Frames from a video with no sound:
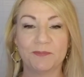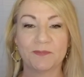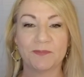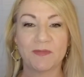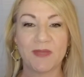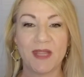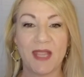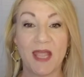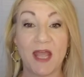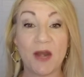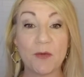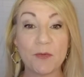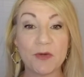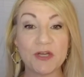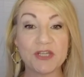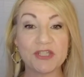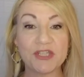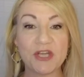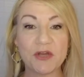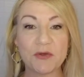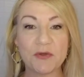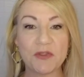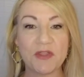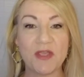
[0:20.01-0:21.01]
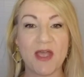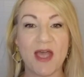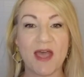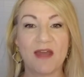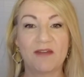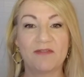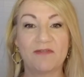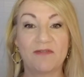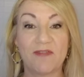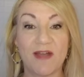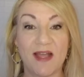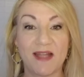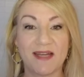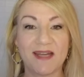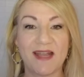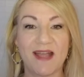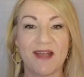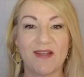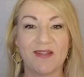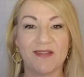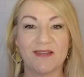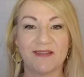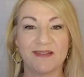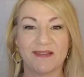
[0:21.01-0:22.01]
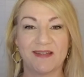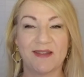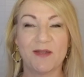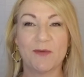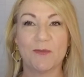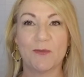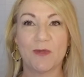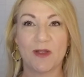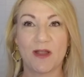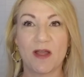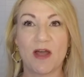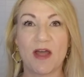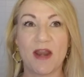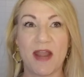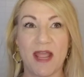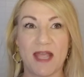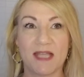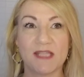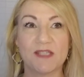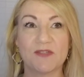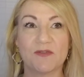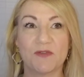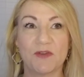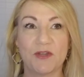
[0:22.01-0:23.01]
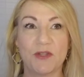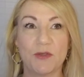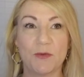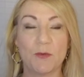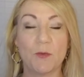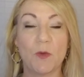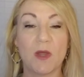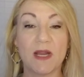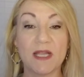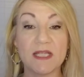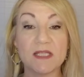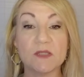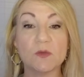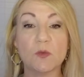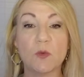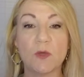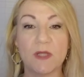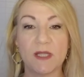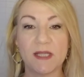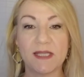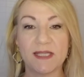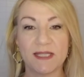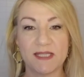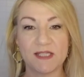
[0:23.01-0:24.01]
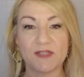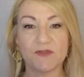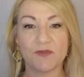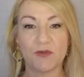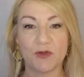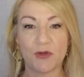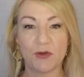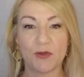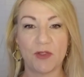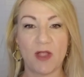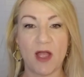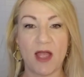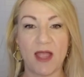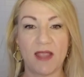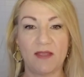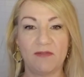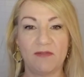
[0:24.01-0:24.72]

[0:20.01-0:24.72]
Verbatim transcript: And I want to share with you how to find out what God has for you and what His will is for your life.